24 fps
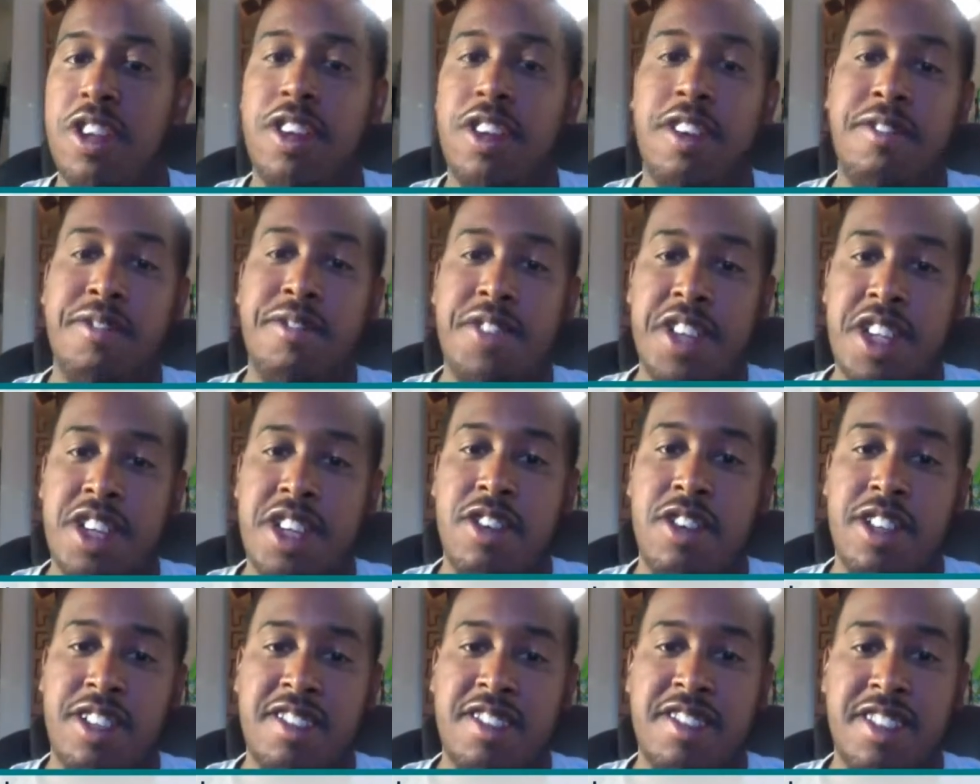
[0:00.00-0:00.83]
on video
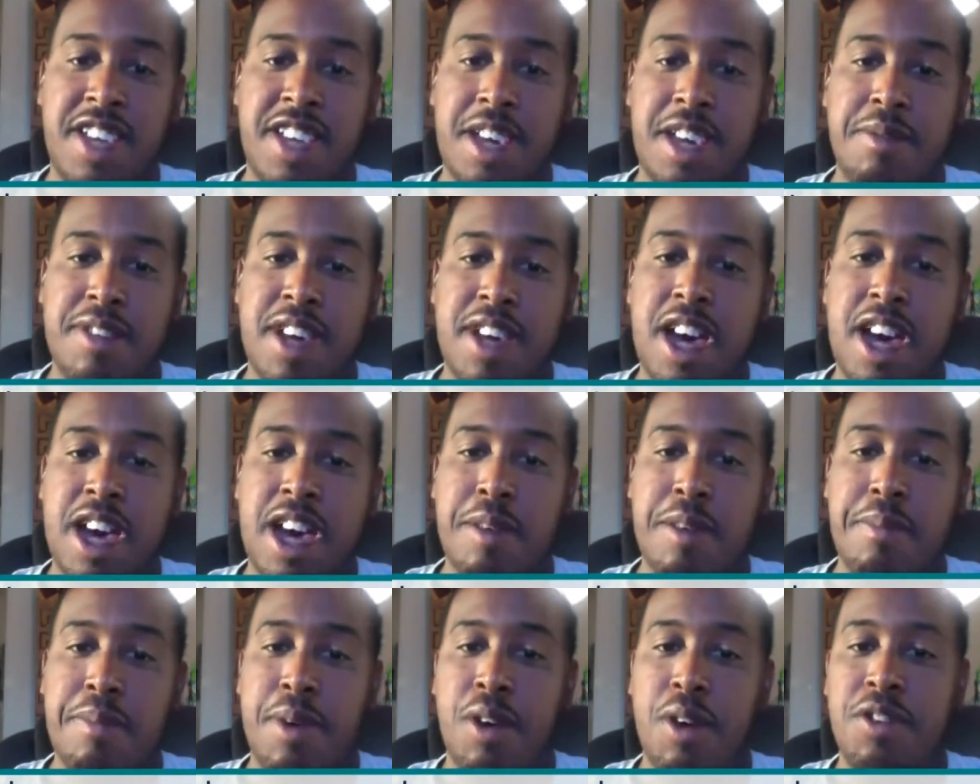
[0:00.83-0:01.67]
at the same
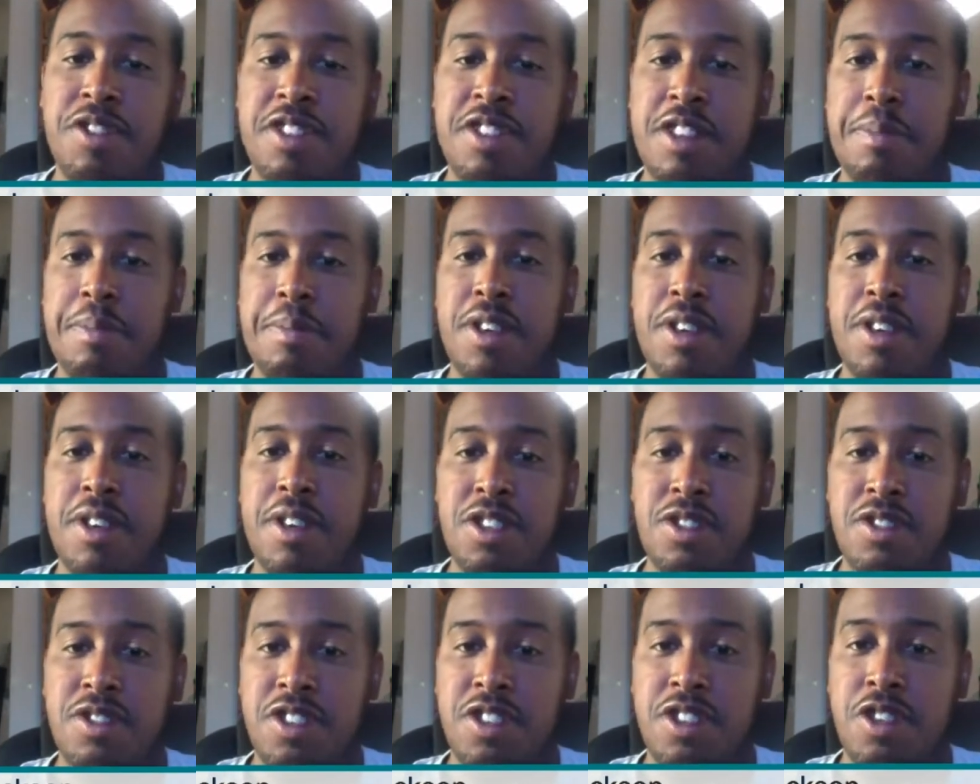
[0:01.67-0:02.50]
time, post it up on
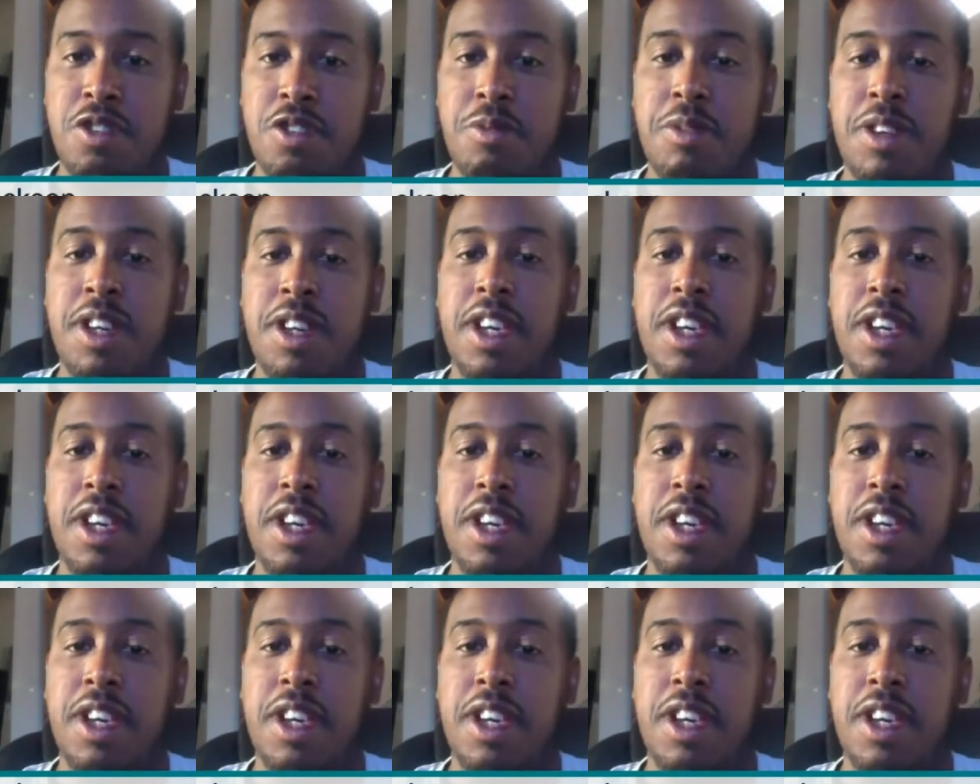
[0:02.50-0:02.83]
YouTube,